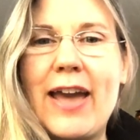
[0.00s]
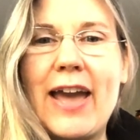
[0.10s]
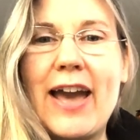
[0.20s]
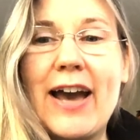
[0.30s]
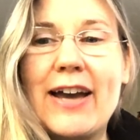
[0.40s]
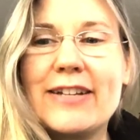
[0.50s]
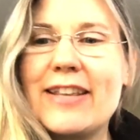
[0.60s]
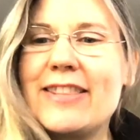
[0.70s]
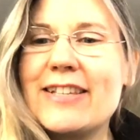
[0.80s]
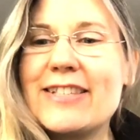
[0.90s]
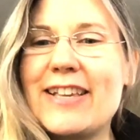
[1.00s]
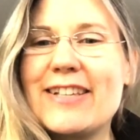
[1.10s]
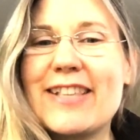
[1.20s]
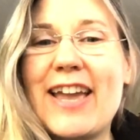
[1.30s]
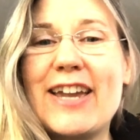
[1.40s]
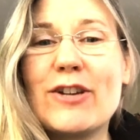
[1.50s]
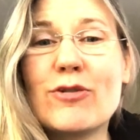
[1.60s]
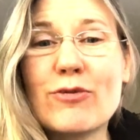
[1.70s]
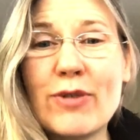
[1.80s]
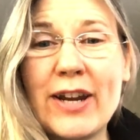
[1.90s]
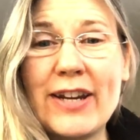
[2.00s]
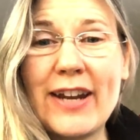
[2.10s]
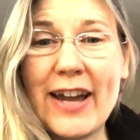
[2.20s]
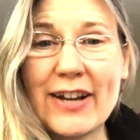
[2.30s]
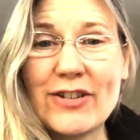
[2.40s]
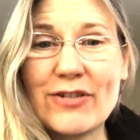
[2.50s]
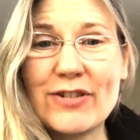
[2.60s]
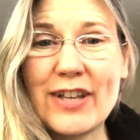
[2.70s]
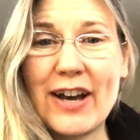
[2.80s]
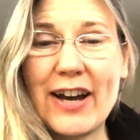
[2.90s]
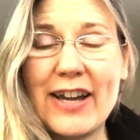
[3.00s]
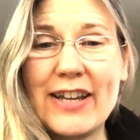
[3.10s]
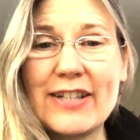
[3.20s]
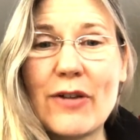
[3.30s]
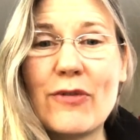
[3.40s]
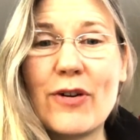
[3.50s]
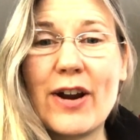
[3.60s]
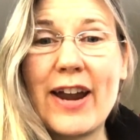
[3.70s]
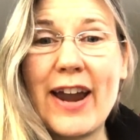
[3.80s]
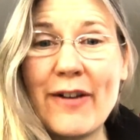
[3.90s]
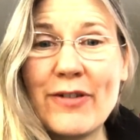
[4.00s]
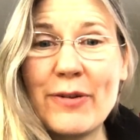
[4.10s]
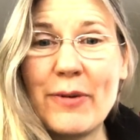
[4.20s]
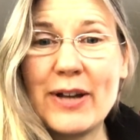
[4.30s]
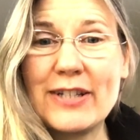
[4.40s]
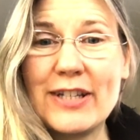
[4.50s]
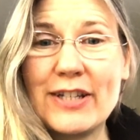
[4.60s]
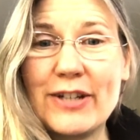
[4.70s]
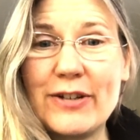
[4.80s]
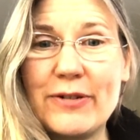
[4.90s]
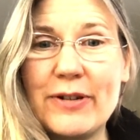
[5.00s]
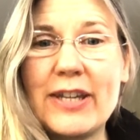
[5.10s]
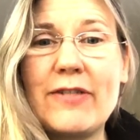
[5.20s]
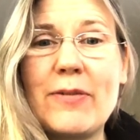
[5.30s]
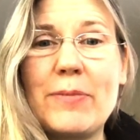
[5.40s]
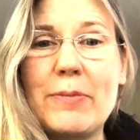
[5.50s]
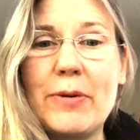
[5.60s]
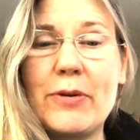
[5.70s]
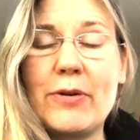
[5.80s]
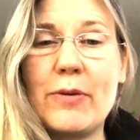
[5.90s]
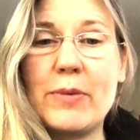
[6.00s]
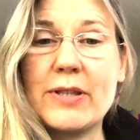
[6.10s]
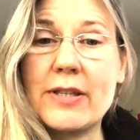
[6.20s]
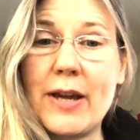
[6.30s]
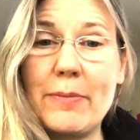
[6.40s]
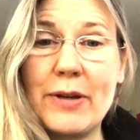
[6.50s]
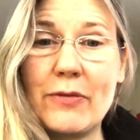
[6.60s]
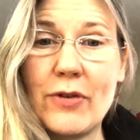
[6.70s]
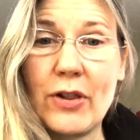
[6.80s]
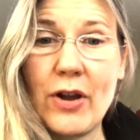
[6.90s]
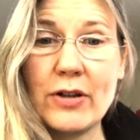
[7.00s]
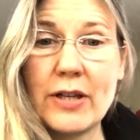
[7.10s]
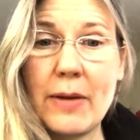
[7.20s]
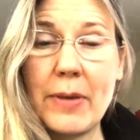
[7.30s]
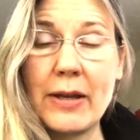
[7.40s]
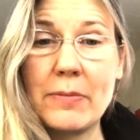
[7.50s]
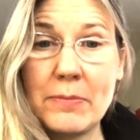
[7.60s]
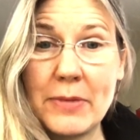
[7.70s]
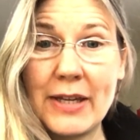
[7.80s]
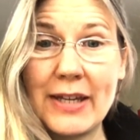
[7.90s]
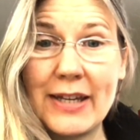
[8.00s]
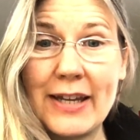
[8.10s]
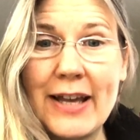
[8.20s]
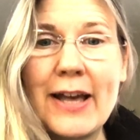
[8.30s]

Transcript: And this is a great exercise for everyone to do, even people who have been stamping for a long time, like me,